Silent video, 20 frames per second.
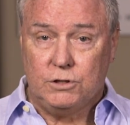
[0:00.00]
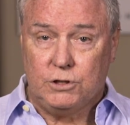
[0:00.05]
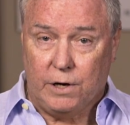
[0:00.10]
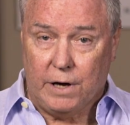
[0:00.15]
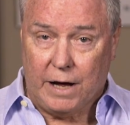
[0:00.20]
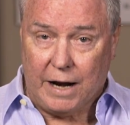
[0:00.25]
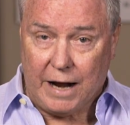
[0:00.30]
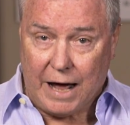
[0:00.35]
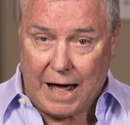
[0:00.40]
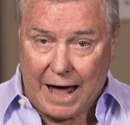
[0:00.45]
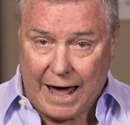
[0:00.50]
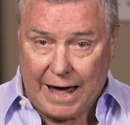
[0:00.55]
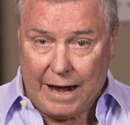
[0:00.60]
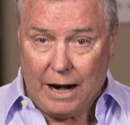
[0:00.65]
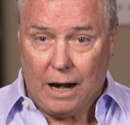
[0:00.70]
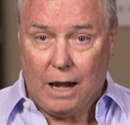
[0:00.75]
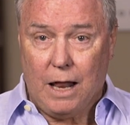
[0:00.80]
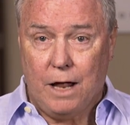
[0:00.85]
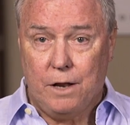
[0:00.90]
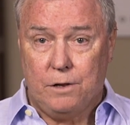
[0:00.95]
you how to
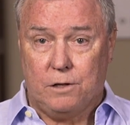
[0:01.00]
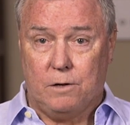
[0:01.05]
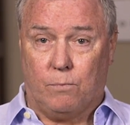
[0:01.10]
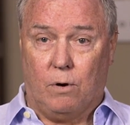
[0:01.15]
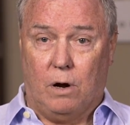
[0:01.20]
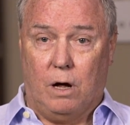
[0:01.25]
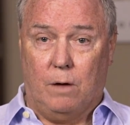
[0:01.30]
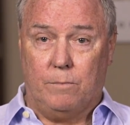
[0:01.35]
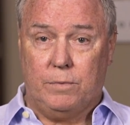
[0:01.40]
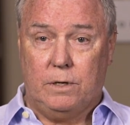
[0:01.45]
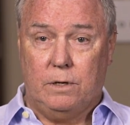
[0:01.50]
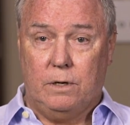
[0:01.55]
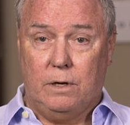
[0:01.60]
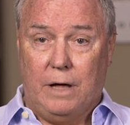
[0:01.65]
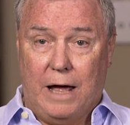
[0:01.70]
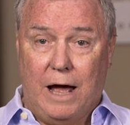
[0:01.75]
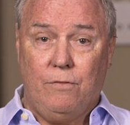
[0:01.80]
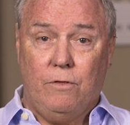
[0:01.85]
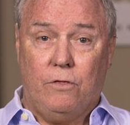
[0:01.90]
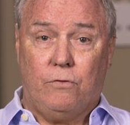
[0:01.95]
analyze the prompt
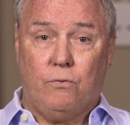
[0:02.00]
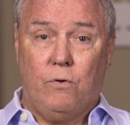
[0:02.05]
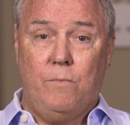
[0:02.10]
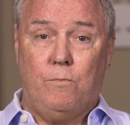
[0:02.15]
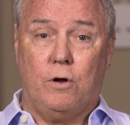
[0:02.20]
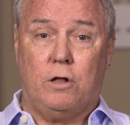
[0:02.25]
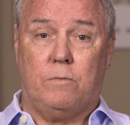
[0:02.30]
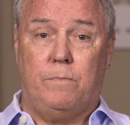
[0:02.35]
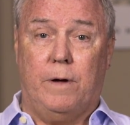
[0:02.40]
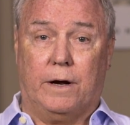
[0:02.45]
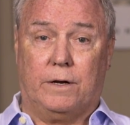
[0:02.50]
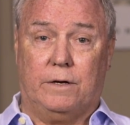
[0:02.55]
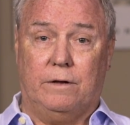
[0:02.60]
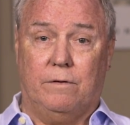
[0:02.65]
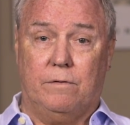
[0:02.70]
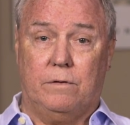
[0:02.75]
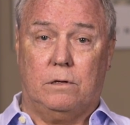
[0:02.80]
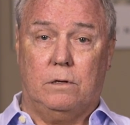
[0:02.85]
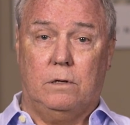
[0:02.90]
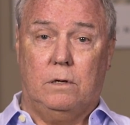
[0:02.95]
and the 3
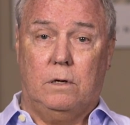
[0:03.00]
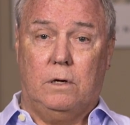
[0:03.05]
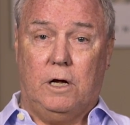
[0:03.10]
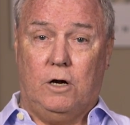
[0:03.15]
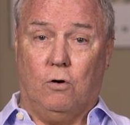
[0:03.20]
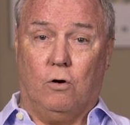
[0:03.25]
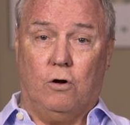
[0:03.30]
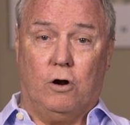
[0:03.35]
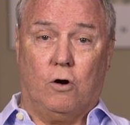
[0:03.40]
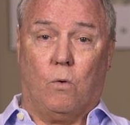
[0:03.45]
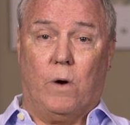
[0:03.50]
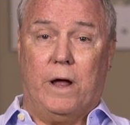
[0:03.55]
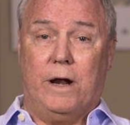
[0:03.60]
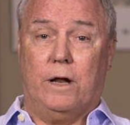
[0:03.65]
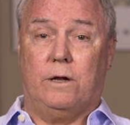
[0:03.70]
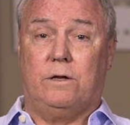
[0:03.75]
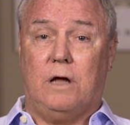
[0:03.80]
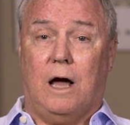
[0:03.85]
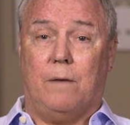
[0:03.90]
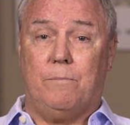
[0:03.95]
perspectives in order to write a
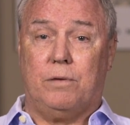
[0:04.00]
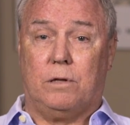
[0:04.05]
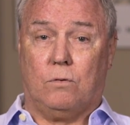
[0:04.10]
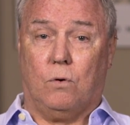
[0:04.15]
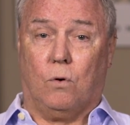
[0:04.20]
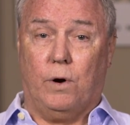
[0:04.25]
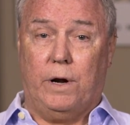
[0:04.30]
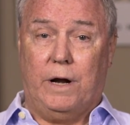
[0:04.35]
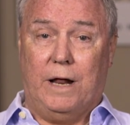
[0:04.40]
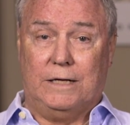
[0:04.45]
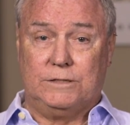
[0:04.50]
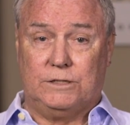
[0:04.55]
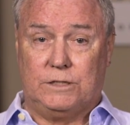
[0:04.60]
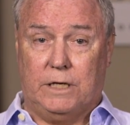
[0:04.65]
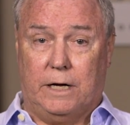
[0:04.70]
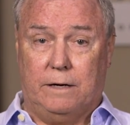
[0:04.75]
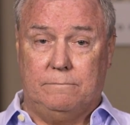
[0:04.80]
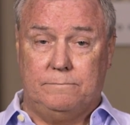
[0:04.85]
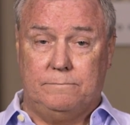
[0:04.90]
top-scoring essay.